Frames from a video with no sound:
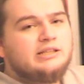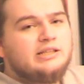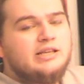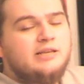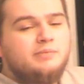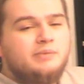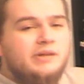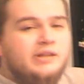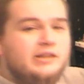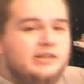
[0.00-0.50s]

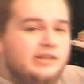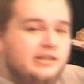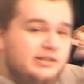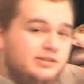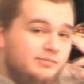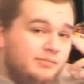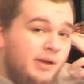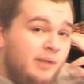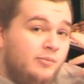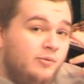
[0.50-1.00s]
keeping
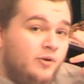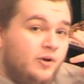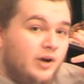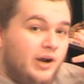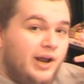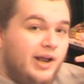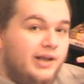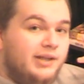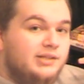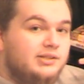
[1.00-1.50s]
things
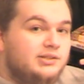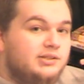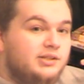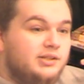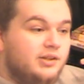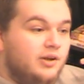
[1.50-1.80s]
memorized,